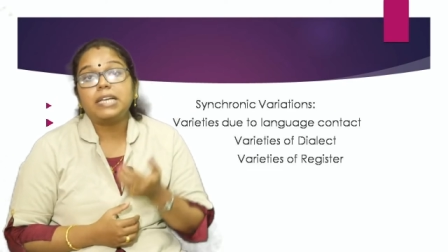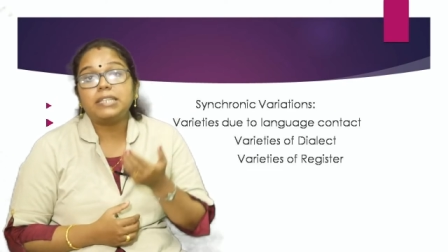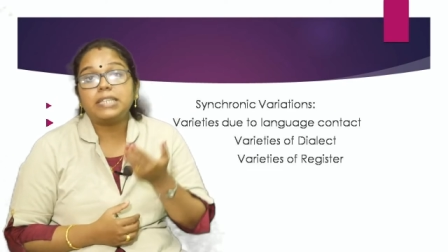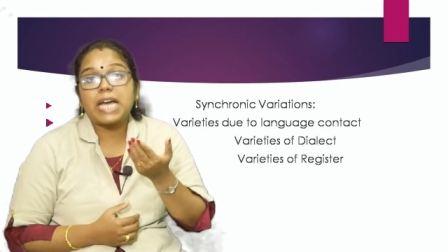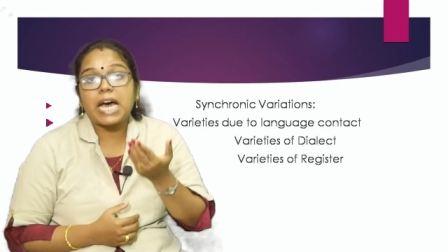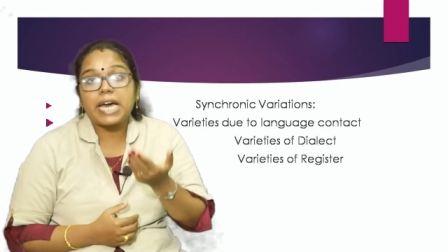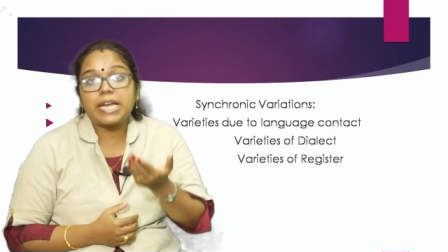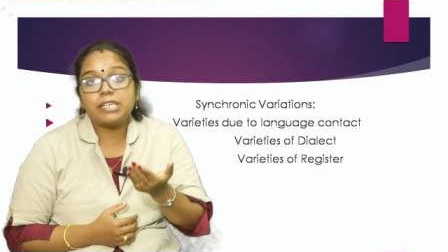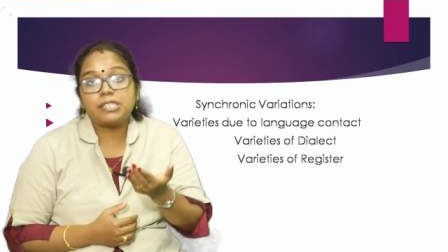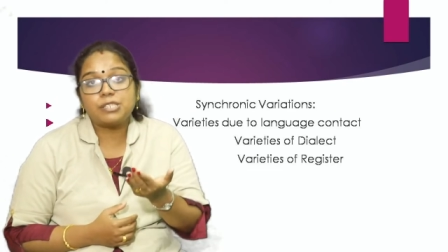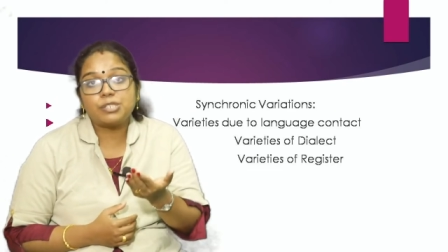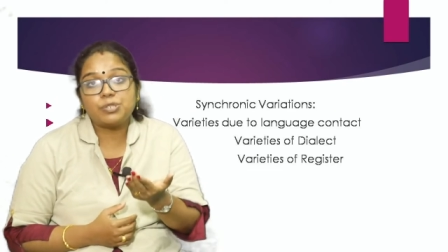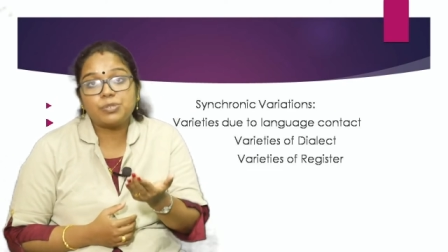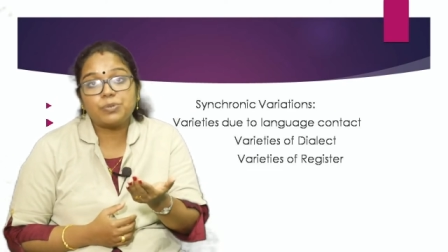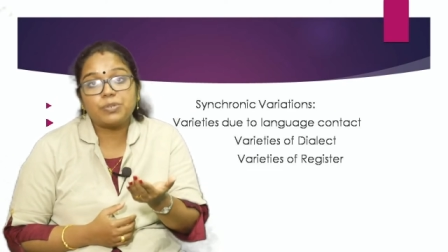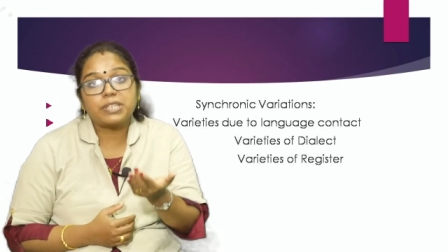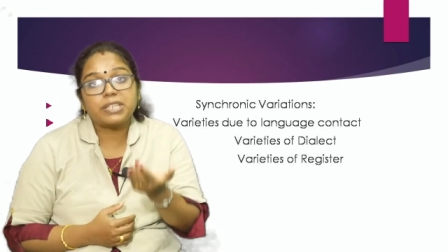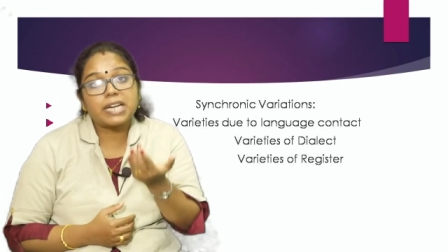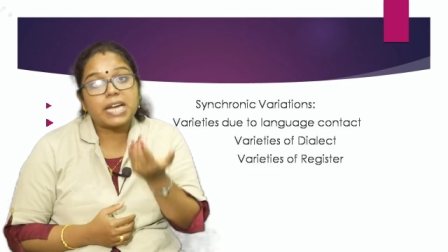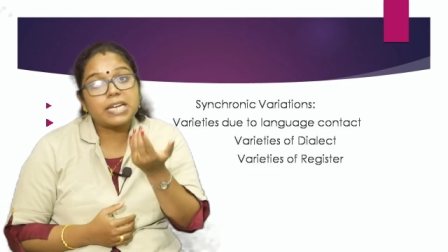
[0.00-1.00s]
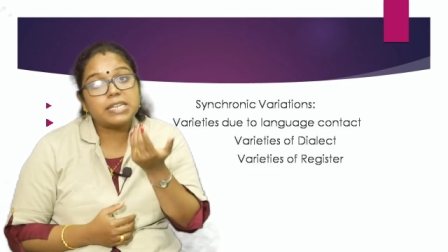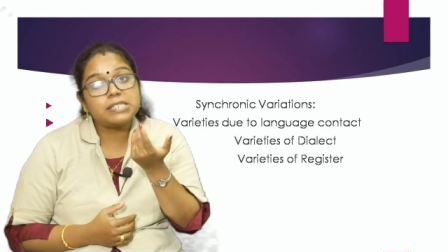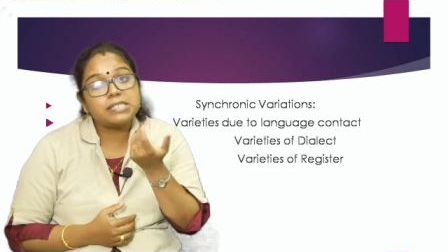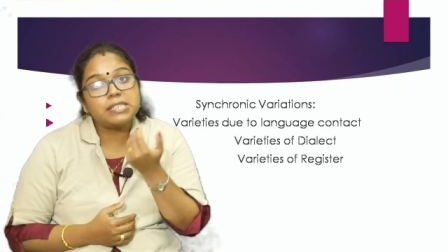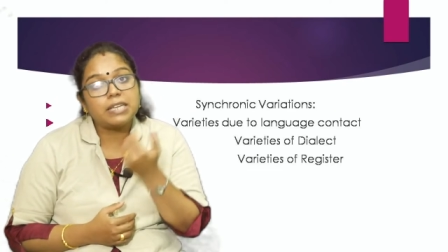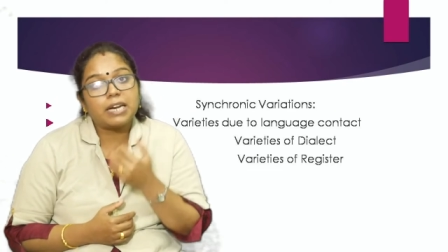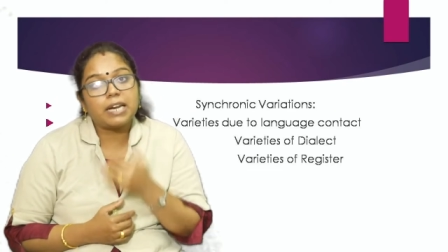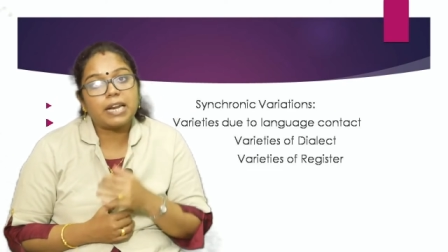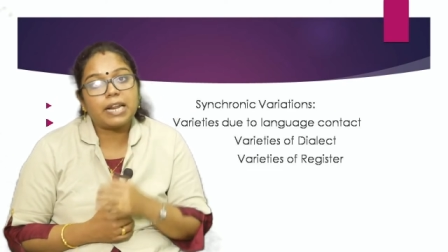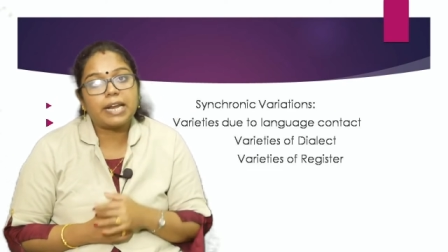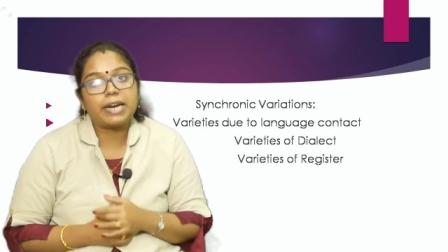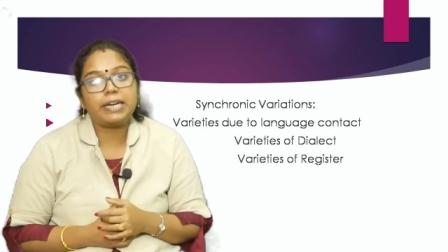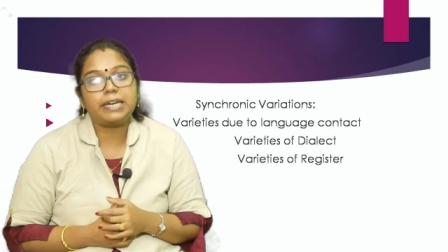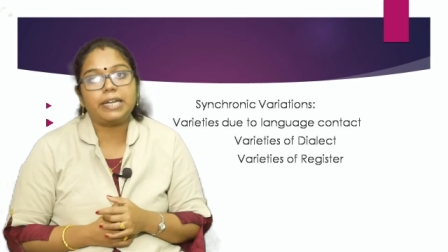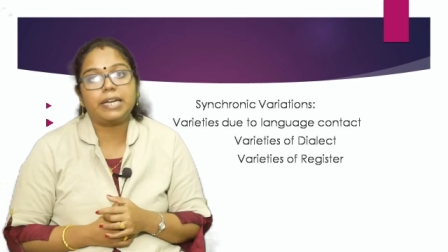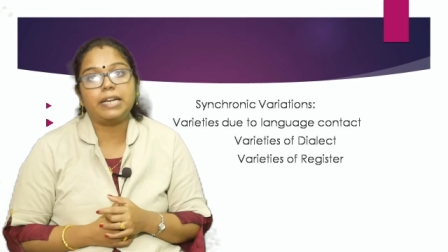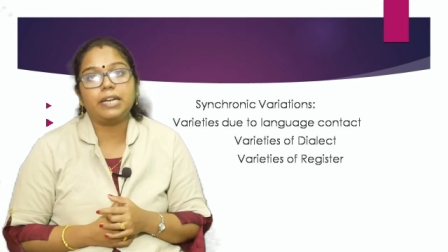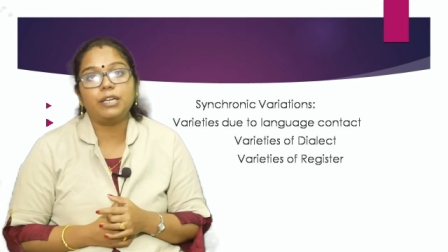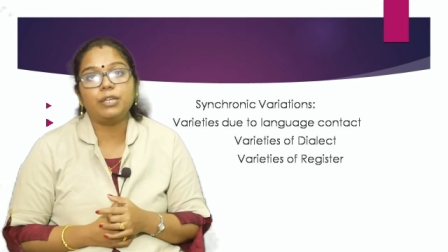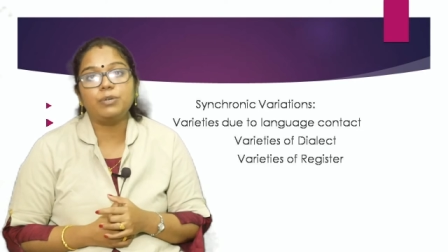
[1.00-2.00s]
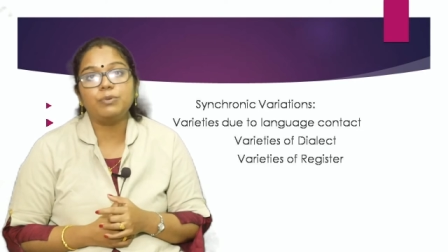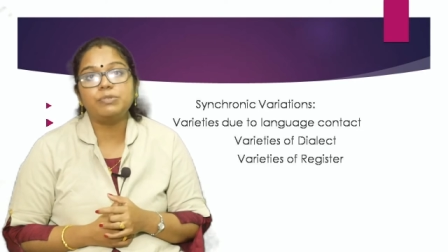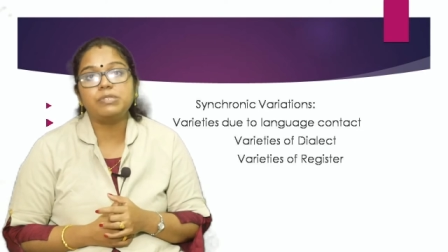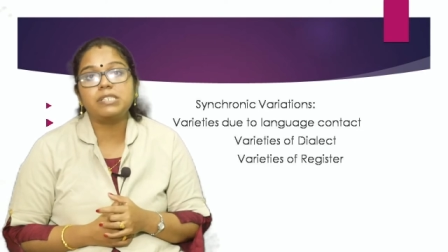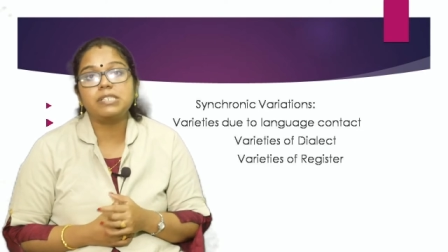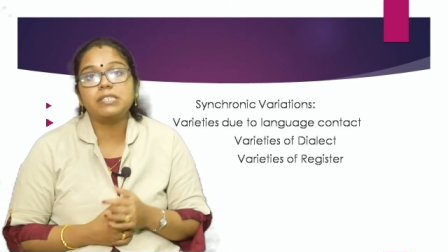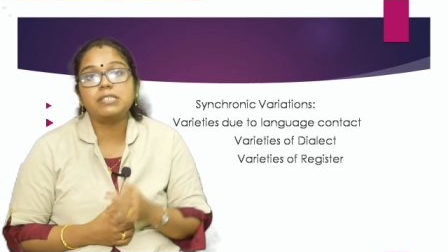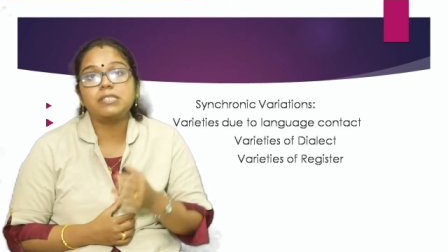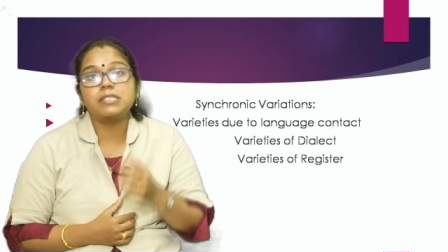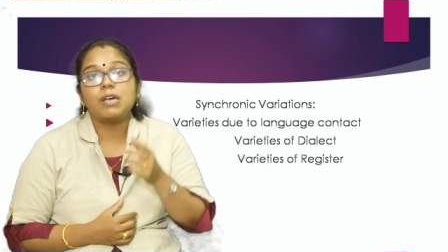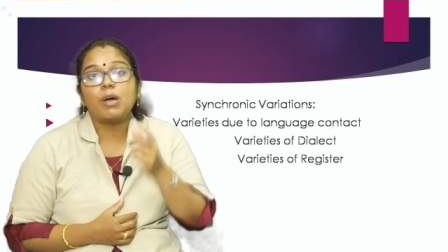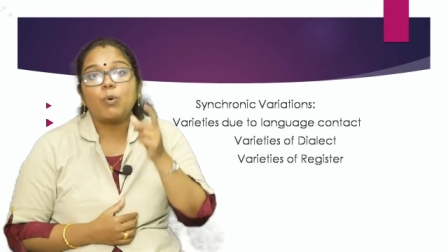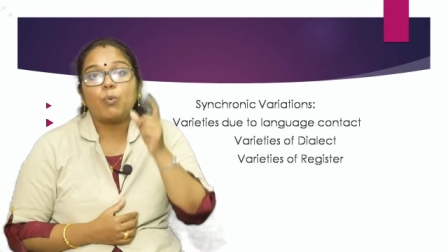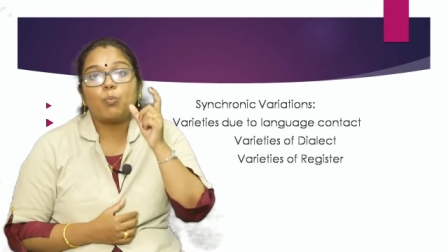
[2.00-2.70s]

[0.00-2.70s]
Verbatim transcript: the aristocrats in London uses